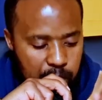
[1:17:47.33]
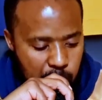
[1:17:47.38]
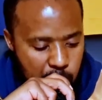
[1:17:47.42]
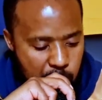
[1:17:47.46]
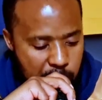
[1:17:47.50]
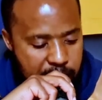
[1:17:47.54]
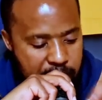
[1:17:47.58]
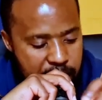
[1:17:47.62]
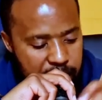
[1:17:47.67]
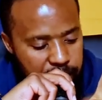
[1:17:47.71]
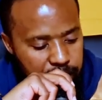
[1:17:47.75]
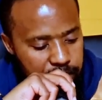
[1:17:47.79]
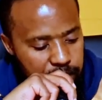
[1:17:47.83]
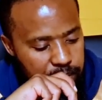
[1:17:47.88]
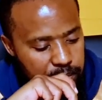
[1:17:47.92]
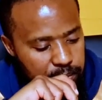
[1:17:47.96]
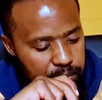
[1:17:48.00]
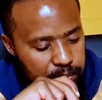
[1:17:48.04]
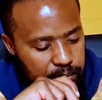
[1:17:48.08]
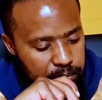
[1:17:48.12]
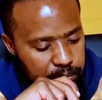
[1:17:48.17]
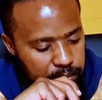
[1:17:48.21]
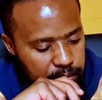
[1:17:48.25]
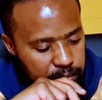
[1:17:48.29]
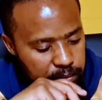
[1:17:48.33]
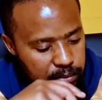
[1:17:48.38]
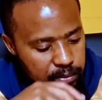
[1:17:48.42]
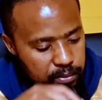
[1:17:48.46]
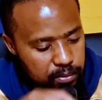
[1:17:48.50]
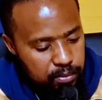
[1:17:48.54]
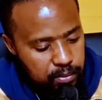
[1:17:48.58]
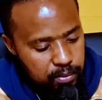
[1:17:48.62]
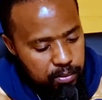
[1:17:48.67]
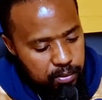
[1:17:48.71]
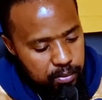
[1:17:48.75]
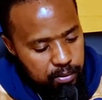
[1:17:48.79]
Go ahead.
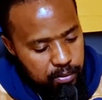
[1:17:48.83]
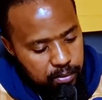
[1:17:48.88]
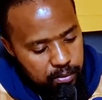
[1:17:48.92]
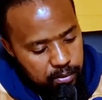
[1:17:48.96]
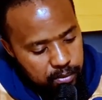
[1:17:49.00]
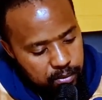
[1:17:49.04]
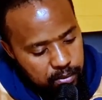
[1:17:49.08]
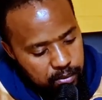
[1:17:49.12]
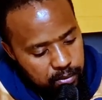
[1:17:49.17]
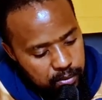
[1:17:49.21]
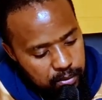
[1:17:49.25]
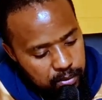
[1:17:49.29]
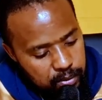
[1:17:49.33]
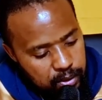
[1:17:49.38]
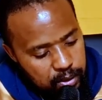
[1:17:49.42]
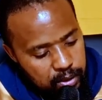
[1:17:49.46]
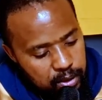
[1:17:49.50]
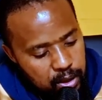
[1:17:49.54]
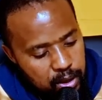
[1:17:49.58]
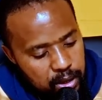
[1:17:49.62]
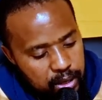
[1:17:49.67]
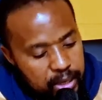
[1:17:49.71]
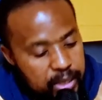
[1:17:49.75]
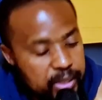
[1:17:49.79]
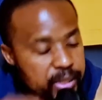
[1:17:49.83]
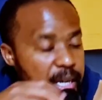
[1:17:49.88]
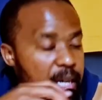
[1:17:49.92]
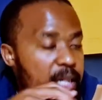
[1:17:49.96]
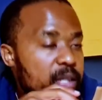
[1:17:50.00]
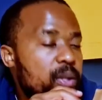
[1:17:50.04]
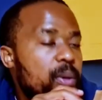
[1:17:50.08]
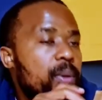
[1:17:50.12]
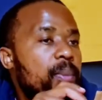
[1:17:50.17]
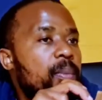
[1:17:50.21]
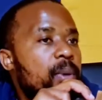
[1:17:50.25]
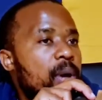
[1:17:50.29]
Thou, therefore. He
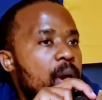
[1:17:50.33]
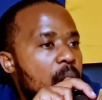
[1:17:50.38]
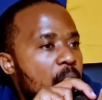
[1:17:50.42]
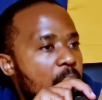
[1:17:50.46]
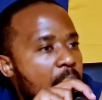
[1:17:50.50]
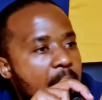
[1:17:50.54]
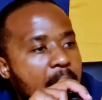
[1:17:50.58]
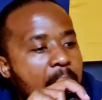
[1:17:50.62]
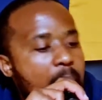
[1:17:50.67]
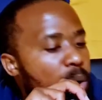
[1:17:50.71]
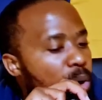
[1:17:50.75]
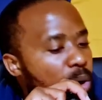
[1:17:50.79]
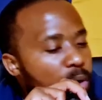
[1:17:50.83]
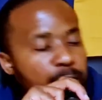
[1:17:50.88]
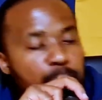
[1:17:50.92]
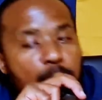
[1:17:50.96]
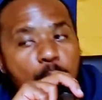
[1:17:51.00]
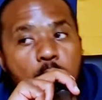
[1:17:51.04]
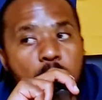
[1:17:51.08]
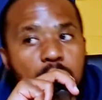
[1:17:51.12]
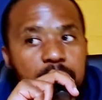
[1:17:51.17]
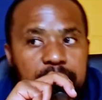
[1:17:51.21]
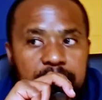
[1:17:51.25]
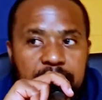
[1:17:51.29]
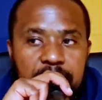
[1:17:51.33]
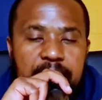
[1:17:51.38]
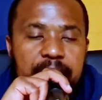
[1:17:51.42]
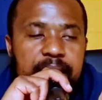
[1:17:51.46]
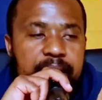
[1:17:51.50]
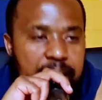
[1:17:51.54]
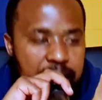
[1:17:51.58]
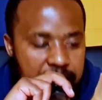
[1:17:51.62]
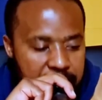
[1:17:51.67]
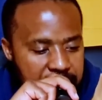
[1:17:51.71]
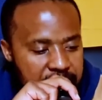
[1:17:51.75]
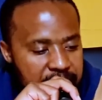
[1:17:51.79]
says, out of all
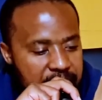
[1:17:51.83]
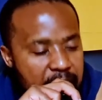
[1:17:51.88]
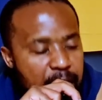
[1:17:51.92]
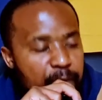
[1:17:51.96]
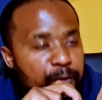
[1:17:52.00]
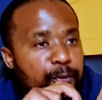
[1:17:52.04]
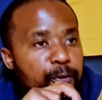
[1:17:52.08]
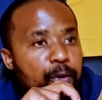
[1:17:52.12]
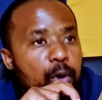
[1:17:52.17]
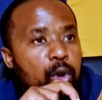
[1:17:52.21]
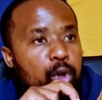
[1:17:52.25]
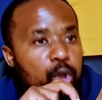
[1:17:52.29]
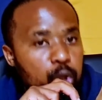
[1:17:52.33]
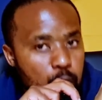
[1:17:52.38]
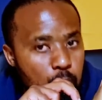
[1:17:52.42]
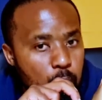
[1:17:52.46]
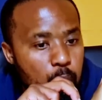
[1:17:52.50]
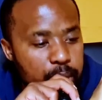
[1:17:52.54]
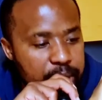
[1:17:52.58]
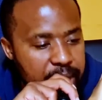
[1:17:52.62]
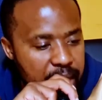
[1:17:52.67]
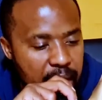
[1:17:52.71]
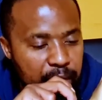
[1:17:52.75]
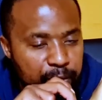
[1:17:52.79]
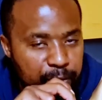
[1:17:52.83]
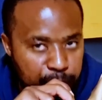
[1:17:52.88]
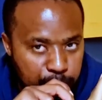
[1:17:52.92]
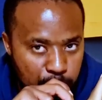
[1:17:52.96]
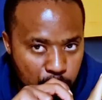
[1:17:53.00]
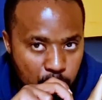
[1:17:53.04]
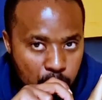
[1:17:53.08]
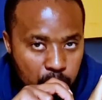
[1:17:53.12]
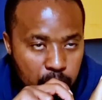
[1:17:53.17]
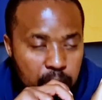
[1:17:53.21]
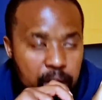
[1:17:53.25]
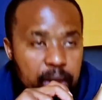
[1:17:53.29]
this, therefore, you,
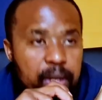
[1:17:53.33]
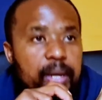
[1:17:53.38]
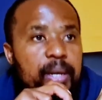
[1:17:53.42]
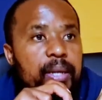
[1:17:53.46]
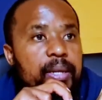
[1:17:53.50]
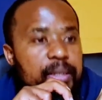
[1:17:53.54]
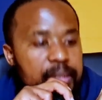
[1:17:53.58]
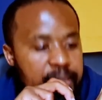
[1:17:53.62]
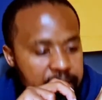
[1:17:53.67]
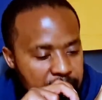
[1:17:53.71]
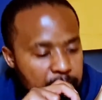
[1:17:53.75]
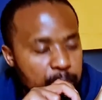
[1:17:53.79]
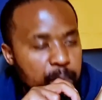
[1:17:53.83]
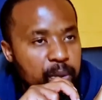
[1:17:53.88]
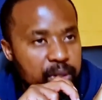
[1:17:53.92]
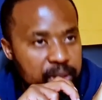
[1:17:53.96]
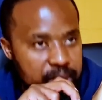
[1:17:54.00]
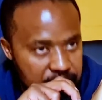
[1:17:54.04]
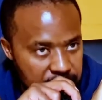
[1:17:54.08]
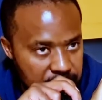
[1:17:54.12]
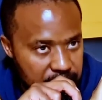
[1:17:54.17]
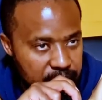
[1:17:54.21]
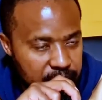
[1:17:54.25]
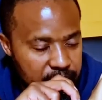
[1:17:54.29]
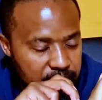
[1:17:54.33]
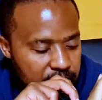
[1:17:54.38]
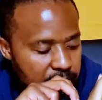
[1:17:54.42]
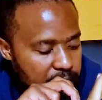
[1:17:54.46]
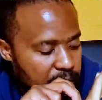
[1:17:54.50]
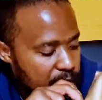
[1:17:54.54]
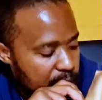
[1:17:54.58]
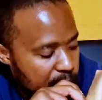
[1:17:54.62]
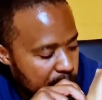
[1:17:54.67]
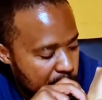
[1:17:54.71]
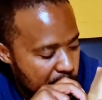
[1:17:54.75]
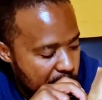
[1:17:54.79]
therefore, Timothy,
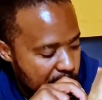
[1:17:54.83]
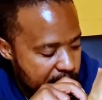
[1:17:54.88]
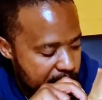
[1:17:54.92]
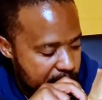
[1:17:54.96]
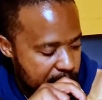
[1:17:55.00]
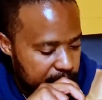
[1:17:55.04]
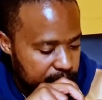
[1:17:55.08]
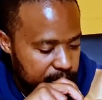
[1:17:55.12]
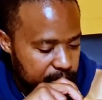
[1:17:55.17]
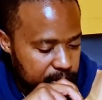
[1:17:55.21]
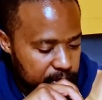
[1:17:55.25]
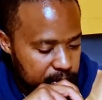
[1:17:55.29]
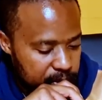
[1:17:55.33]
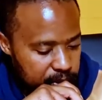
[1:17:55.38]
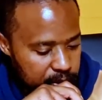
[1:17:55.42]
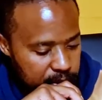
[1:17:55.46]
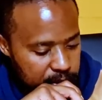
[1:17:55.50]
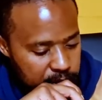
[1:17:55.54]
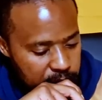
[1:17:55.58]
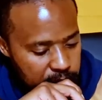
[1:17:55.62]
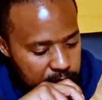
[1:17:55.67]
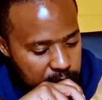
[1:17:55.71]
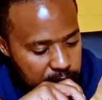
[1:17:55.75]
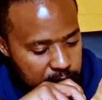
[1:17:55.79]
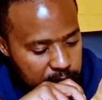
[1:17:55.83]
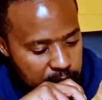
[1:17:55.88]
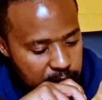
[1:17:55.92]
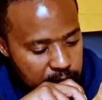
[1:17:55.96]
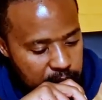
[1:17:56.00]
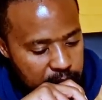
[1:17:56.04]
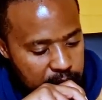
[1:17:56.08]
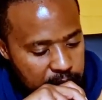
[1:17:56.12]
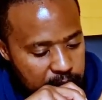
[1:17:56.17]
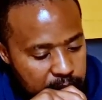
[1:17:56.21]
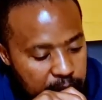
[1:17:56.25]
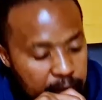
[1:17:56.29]
go ahead. Your
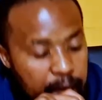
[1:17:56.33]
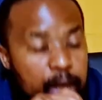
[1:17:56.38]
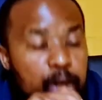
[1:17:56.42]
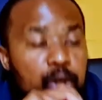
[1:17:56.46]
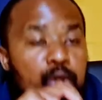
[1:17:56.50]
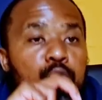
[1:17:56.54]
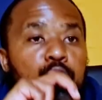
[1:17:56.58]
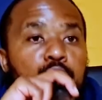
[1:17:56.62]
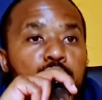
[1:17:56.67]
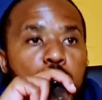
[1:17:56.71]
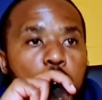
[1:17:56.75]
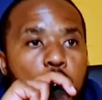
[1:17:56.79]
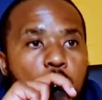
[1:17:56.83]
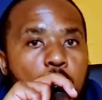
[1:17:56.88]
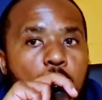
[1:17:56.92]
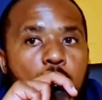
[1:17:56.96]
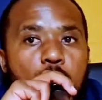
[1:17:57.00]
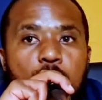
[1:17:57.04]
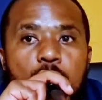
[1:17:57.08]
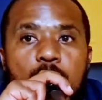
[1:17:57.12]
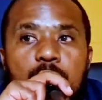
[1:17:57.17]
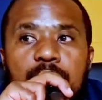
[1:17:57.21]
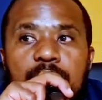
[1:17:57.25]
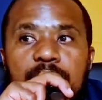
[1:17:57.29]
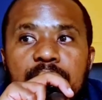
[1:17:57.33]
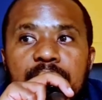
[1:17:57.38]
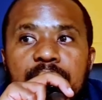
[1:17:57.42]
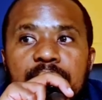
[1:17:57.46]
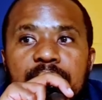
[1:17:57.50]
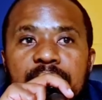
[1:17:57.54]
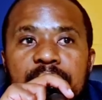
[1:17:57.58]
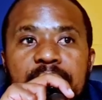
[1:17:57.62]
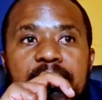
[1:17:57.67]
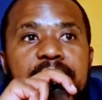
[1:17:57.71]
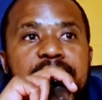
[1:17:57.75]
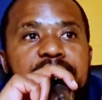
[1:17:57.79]
hardness. Endure.
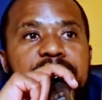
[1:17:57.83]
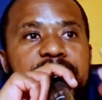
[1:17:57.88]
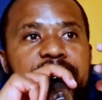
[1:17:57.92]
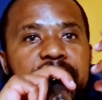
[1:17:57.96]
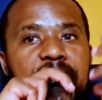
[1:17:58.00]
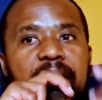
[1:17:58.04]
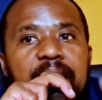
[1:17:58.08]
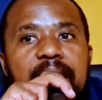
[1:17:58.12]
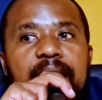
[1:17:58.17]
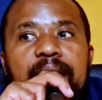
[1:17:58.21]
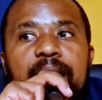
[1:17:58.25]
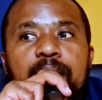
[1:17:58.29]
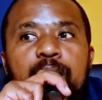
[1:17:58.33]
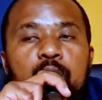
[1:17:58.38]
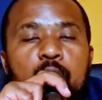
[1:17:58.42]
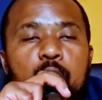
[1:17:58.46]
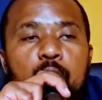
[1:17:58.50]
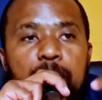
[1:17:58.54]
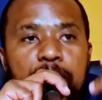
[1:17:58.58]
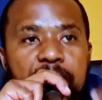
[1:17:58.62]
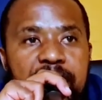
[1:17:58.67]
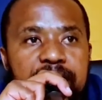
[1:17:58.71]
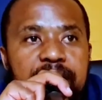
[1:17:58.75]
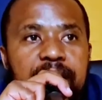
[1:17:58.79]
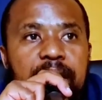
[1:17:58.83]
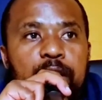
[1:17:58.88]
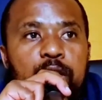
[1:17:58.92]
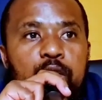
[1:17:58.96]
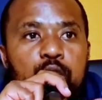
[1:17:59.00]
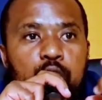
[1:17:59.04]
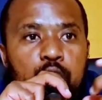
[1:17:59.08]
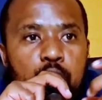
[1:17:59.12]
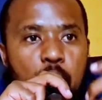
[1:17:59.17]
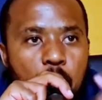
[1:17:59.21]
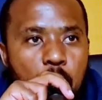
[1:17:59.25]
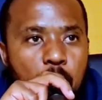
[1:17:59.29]
He is telling you, you must
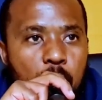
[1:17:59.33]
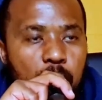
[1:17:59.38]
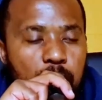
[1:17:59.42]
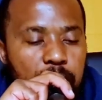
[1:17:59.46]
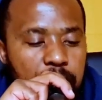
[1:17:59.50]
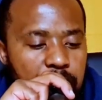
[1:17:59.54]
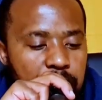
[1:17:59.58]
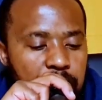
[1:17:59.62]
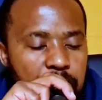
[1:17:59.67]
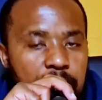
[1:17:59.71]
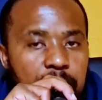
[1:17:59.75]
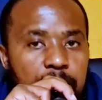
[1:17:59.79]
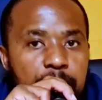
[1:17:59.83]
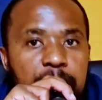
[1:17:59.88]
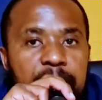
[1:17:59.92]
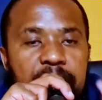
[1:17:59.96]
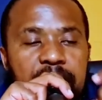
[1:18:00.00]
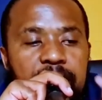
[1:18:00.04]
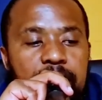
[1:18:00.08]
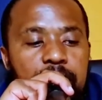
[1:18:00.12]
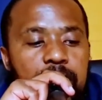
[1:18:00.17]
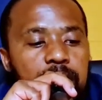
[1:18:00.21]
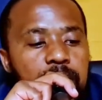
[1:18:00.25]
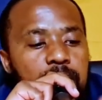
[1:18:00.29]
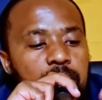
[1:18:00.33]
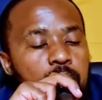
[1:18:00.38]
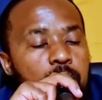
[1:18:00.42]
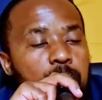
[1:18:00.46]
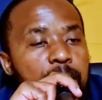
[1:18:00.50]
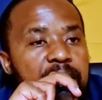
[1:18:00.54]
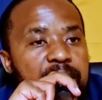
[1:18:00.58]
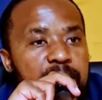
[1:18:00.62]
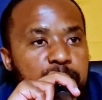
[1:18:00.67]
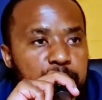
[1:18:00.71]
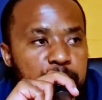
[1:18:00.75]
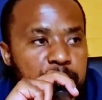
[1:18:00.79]
endure. Meaning,
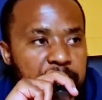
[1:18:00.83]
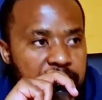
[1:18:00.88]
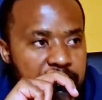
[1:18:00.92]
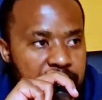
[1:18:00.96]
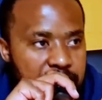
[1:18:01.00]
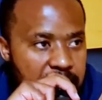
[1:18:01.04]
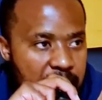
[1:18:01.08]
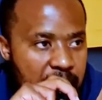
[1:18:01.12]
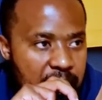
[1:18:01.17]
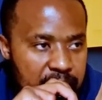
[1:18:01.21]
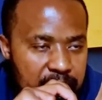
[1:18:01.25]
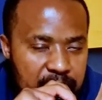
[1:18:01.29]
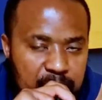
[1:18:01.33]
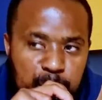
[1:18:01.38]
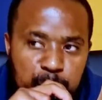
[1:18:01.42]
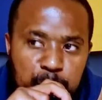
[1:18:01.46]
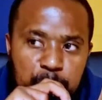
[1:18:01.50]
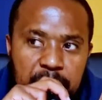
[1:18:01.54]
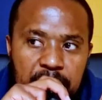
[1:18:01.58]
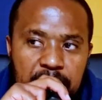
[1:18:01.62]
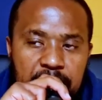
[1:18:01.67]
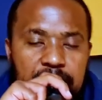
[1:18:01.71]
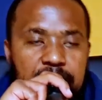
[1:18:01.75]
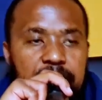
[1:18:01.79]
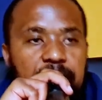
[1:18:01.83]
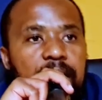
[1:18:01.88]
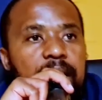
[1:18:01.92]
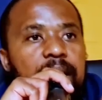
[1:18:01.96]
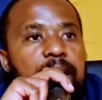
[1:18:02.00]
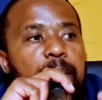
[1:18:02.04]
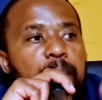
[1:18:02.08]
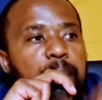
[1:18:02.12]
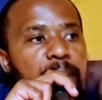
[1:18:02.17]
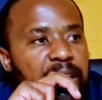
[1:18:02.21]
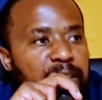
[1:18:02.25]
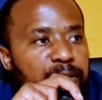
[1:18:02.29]
you must be stay in the spirit,
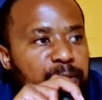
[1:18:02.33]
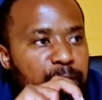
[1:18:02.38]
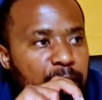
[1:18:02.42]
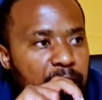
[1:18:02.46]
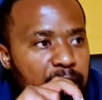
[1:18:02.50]
be